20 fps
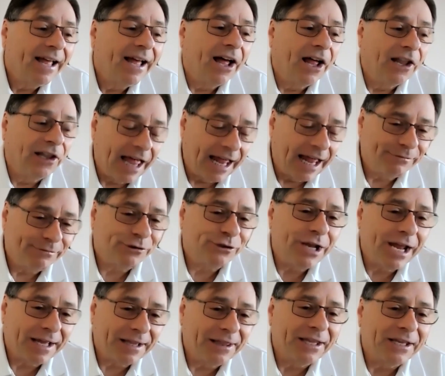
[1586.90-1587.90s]
A lot of
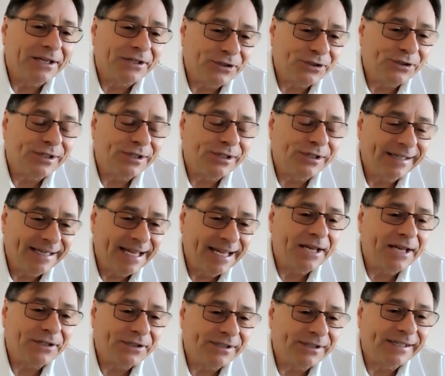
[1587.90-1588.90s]
checklists.
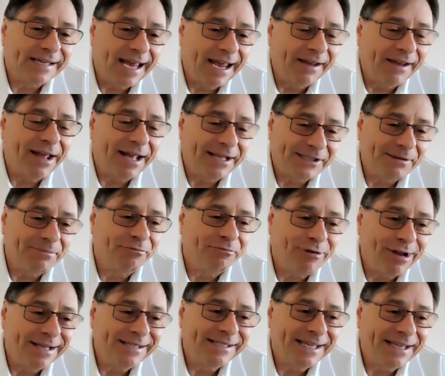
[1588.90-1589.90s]
Yes, I've had some
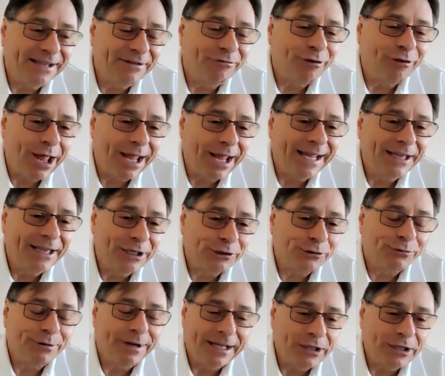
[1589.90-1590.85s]
friends in the flying industry.